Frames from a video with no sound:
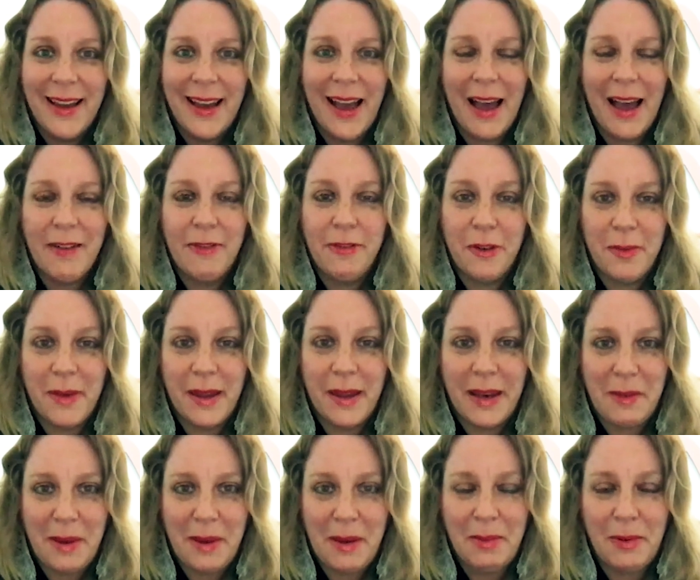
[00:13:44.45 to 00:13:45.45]
for many
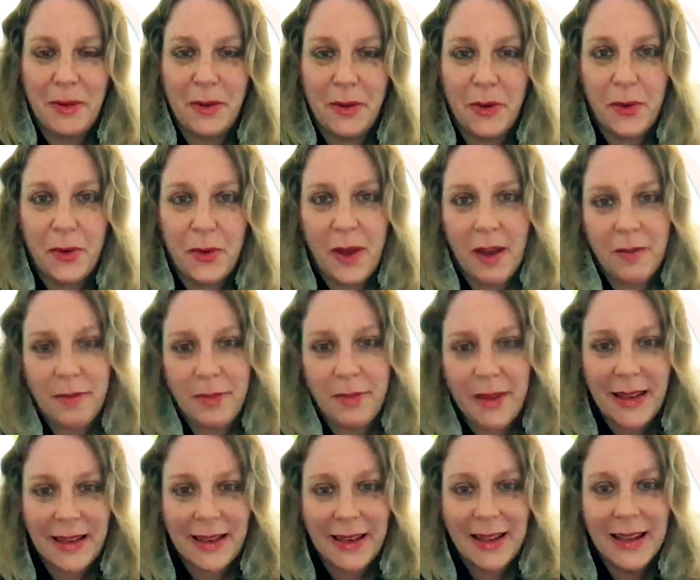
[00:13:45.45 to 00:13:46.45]
people who have
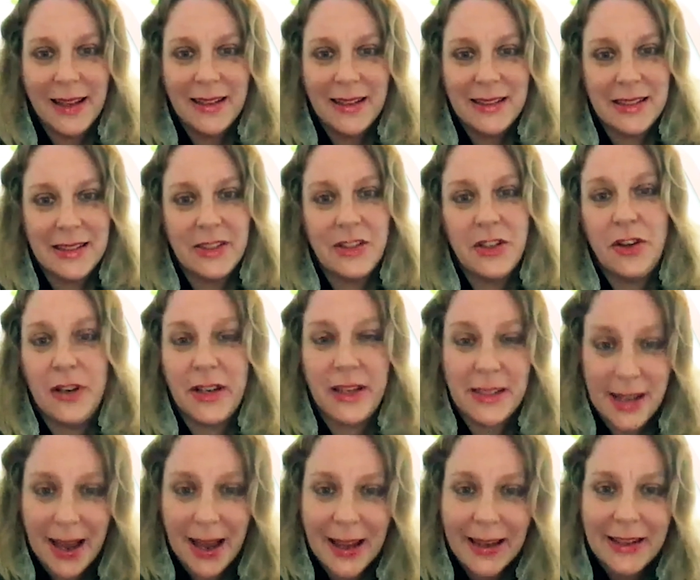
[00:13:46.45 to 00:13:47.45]
been newly
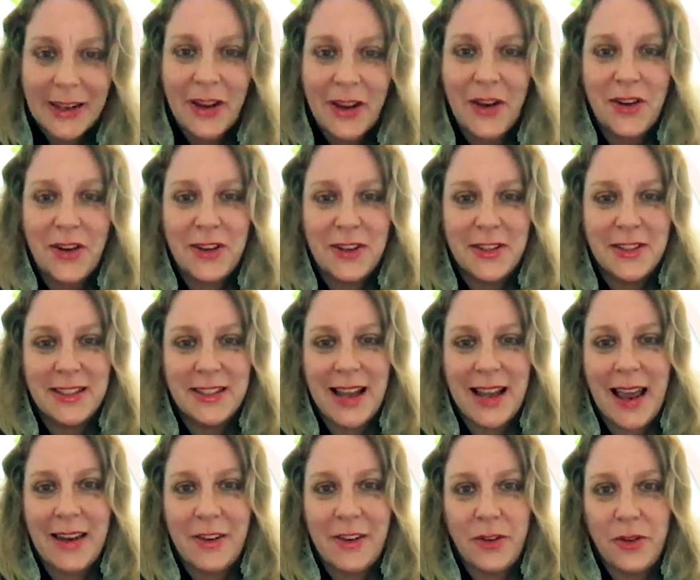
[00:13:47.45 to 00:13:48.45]
diagnosed
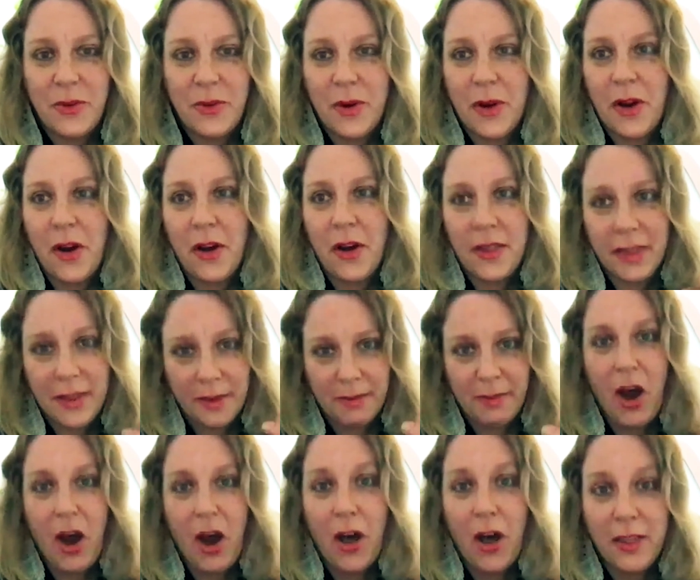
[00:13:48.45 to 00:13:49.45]
and who are on the
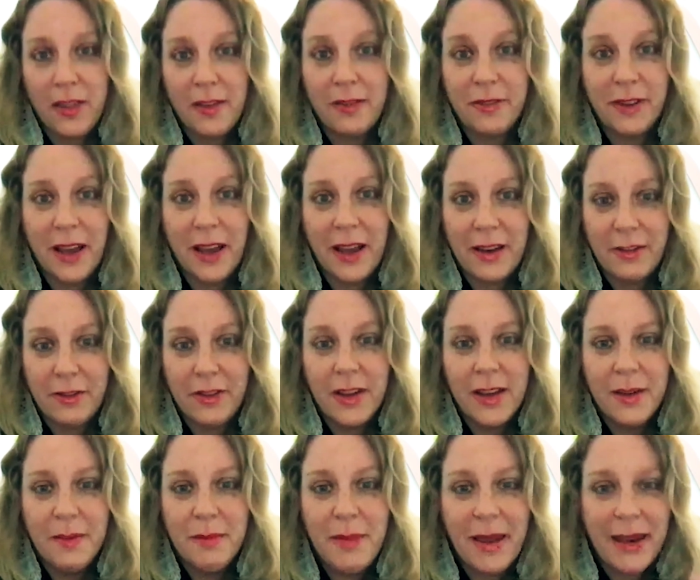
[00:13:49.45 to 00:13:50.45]
path of kind of
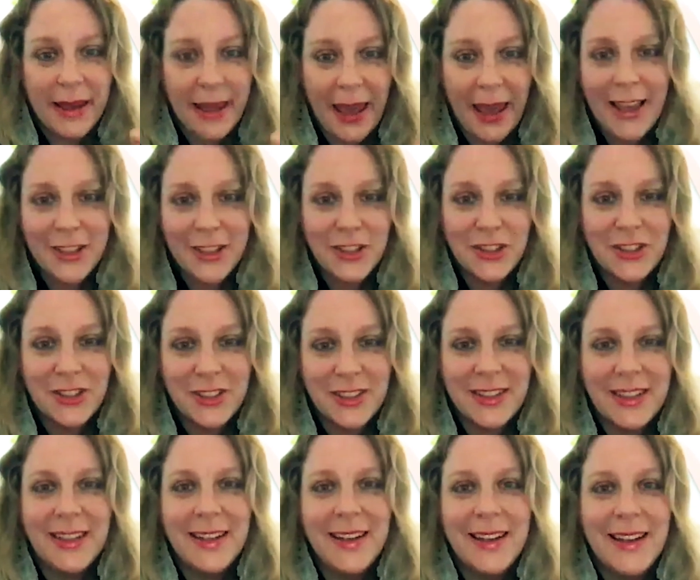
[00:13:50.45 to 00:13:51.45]

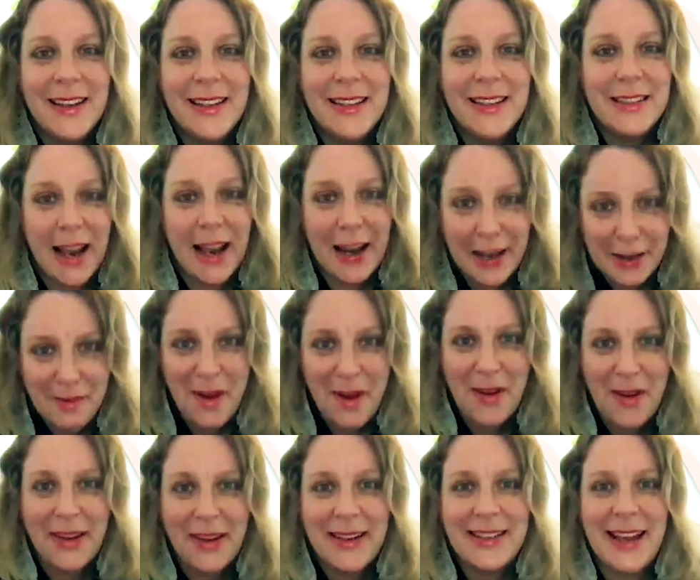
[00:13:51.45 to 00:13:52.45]
medication, standard
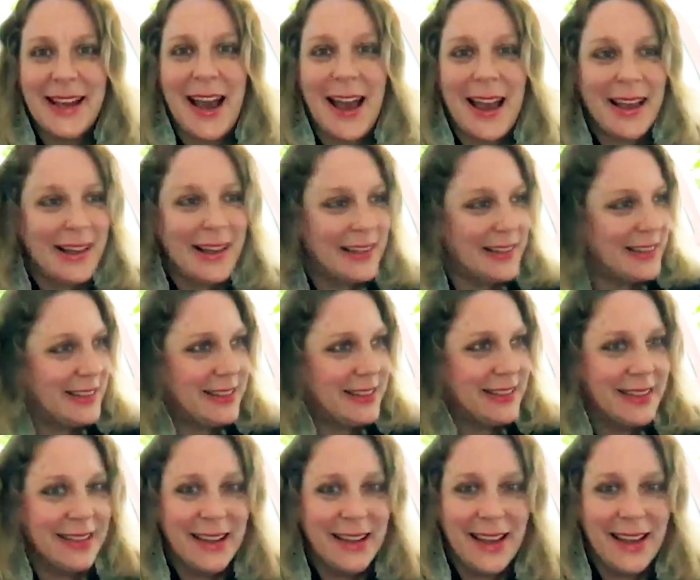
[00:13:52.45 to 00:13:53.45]
American diet,
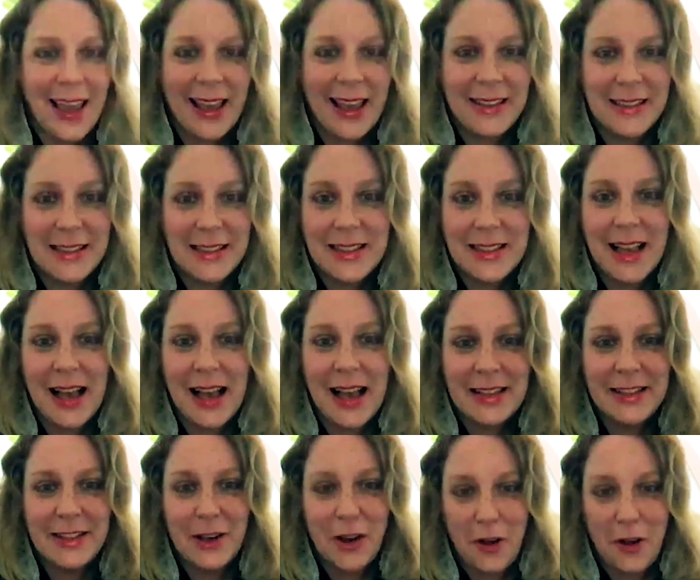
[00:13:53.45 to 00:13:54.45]

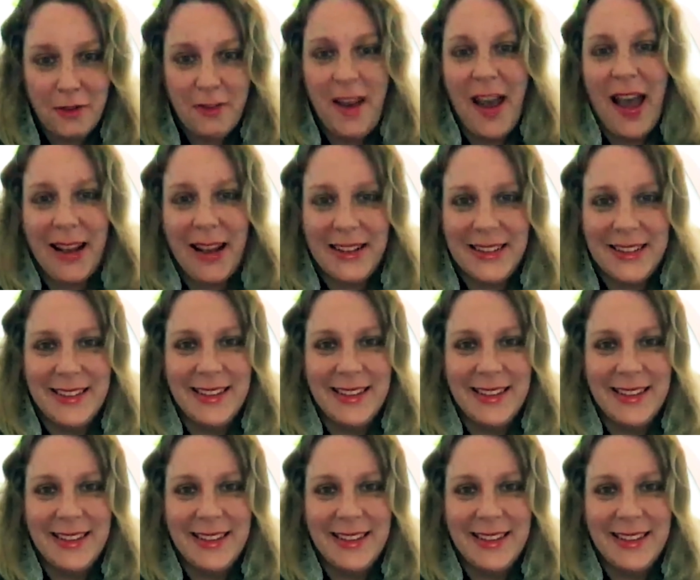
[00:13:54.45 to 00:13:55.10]
exercise, low fat.